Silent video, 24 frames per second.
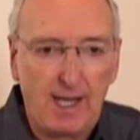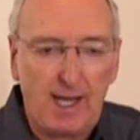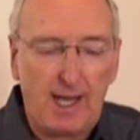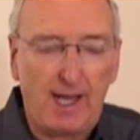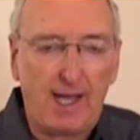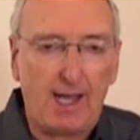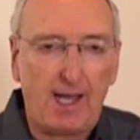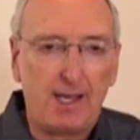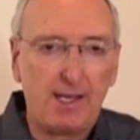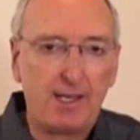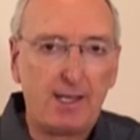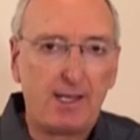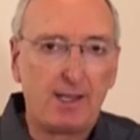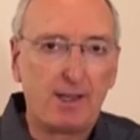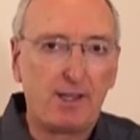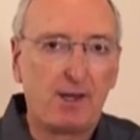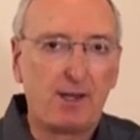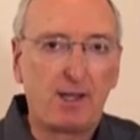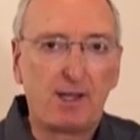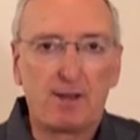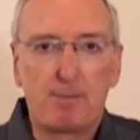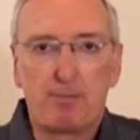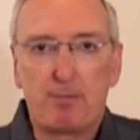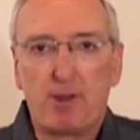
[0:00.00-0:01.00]
And in their
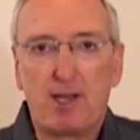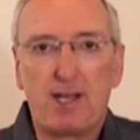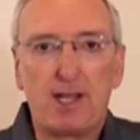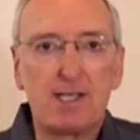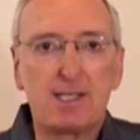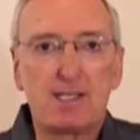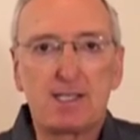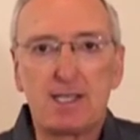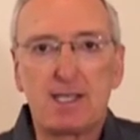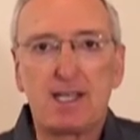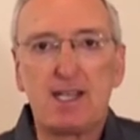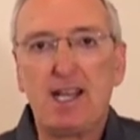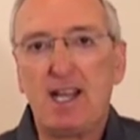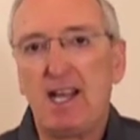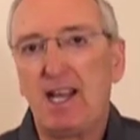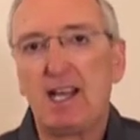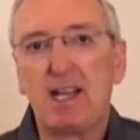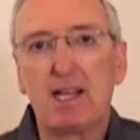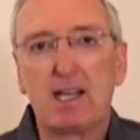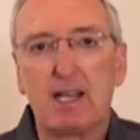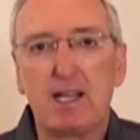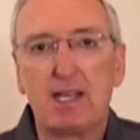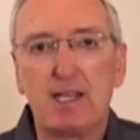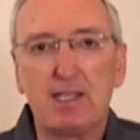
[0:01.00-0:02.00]
little place in
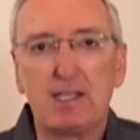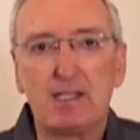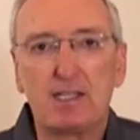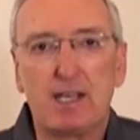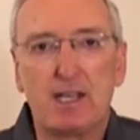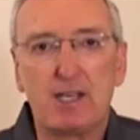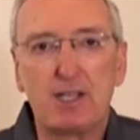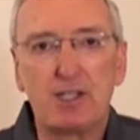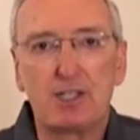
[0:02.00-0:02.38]
England,